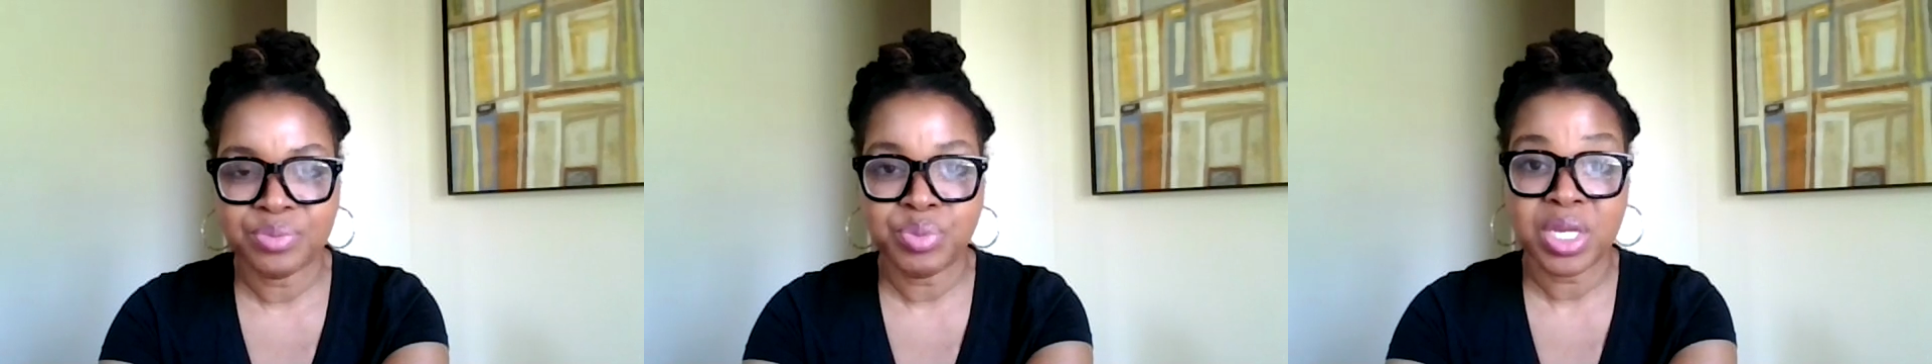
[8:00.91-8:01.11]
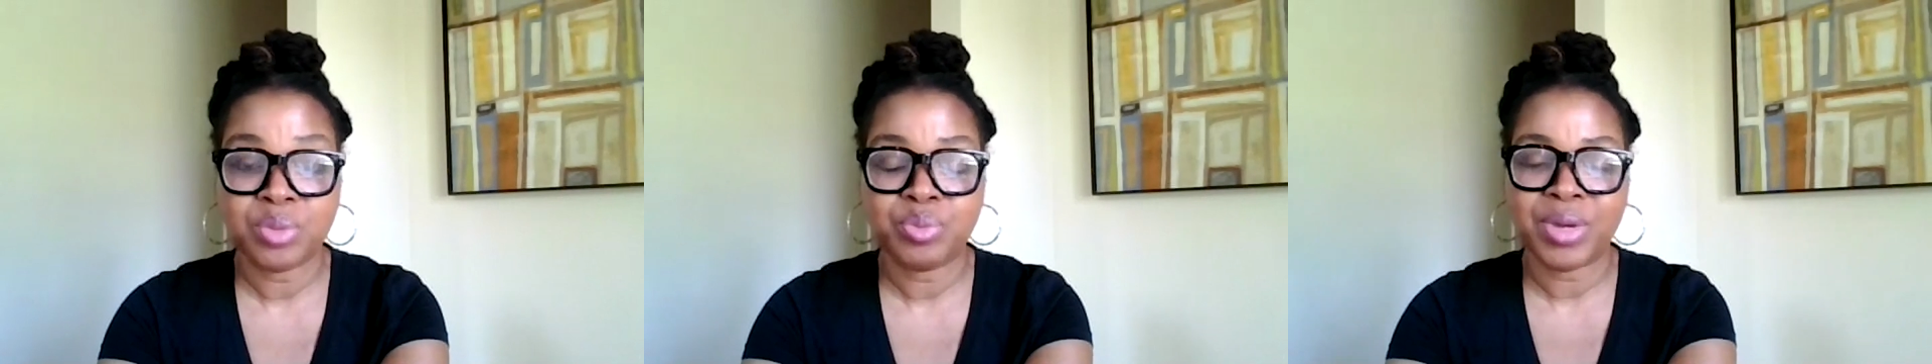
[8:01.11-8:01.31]

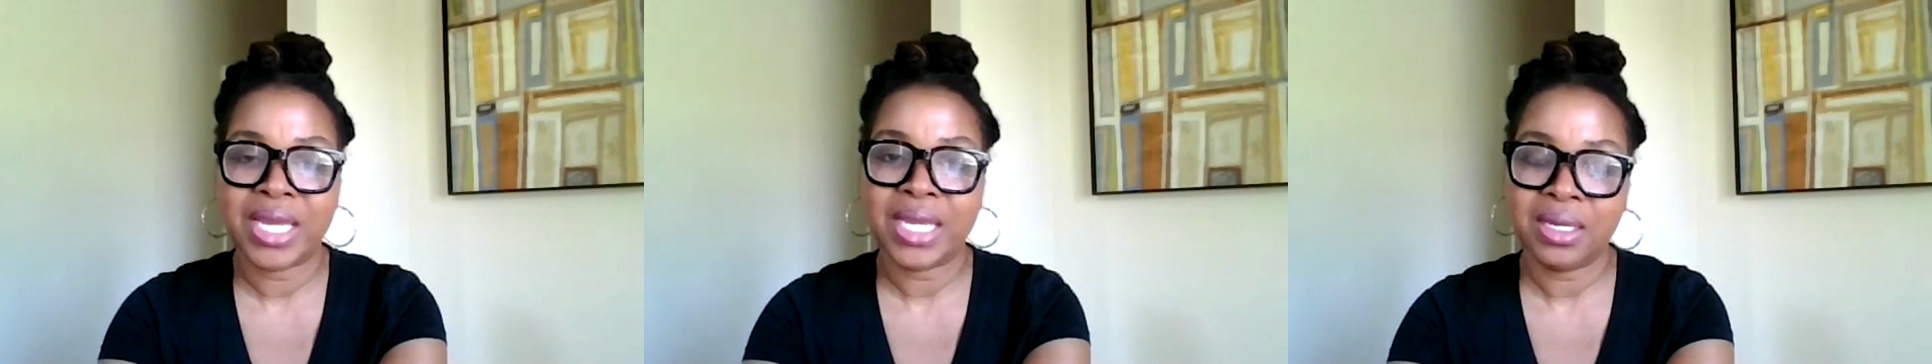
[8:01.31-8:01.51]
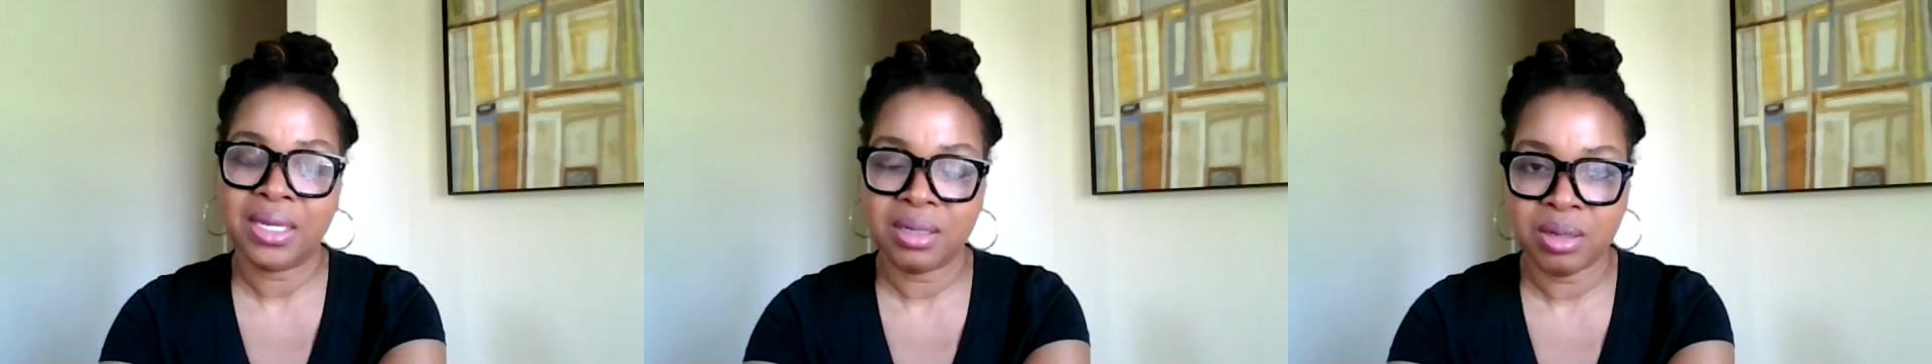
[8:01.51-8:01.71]
and pick
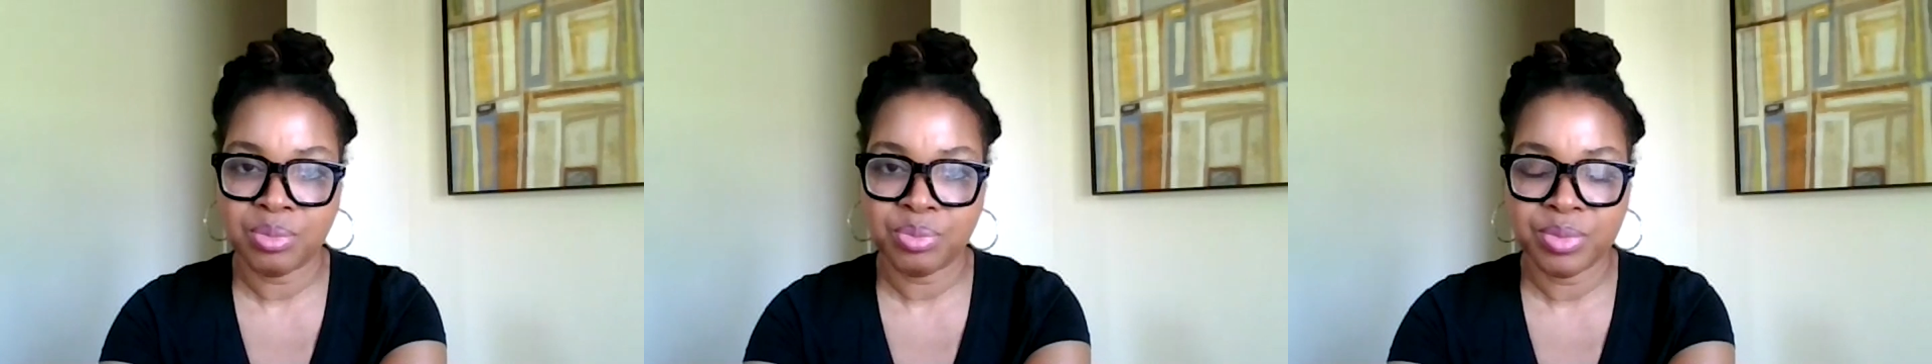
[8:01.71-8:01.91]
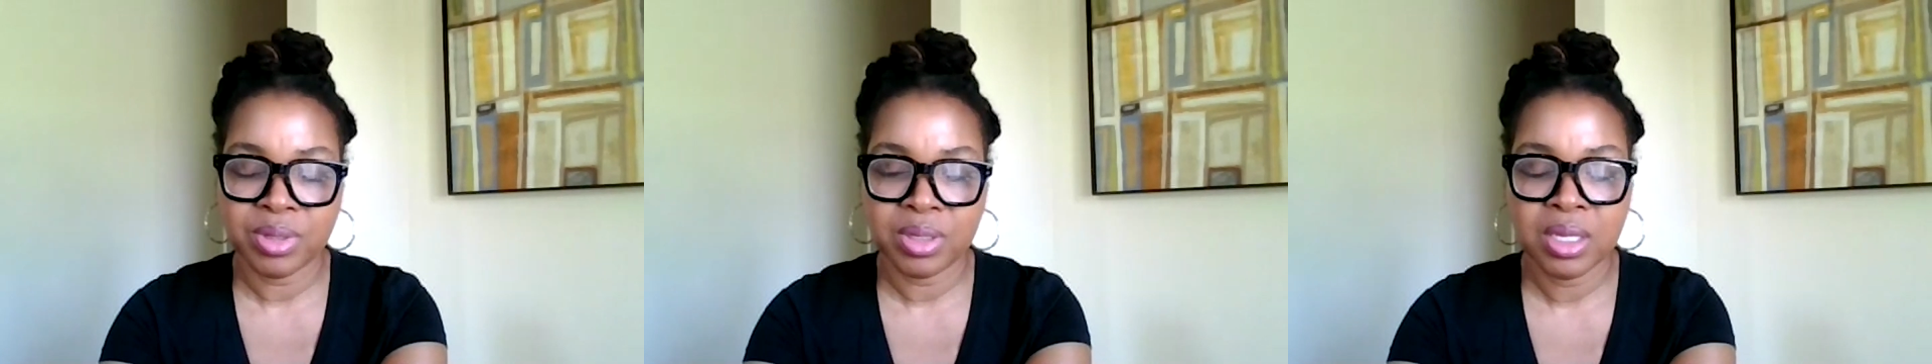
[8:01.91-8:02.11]
my head
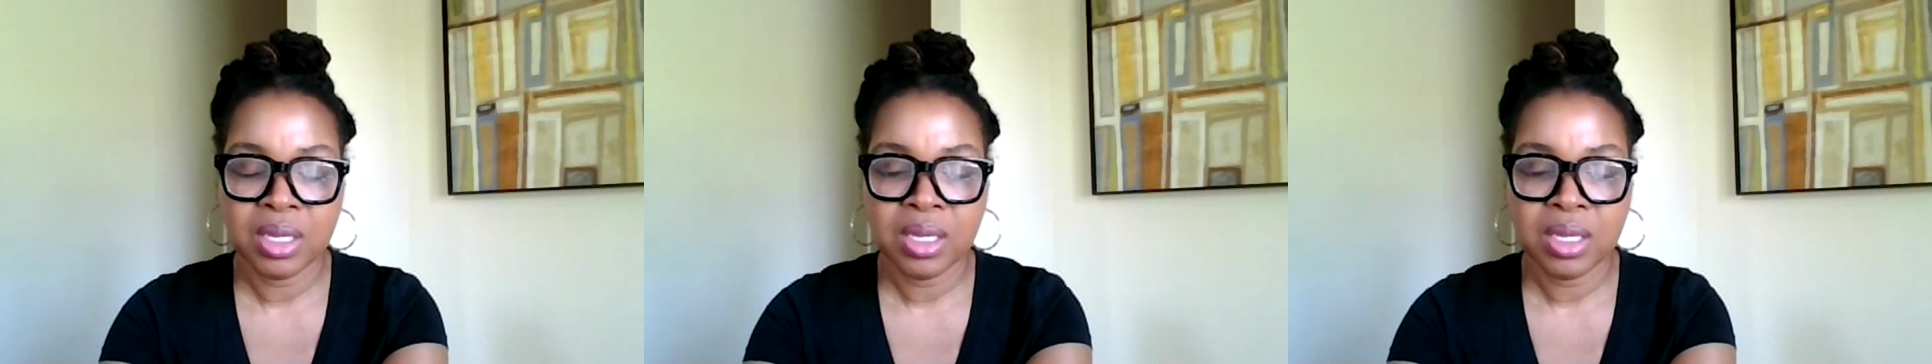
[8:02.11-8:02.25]
up